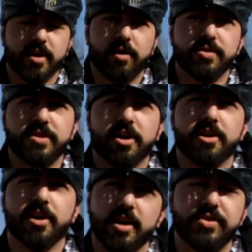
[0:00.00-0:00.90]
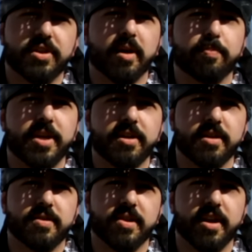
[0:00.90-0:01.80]
When I was younger, I used to compete
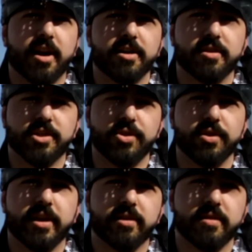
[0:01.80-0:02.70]
in scenario shooting,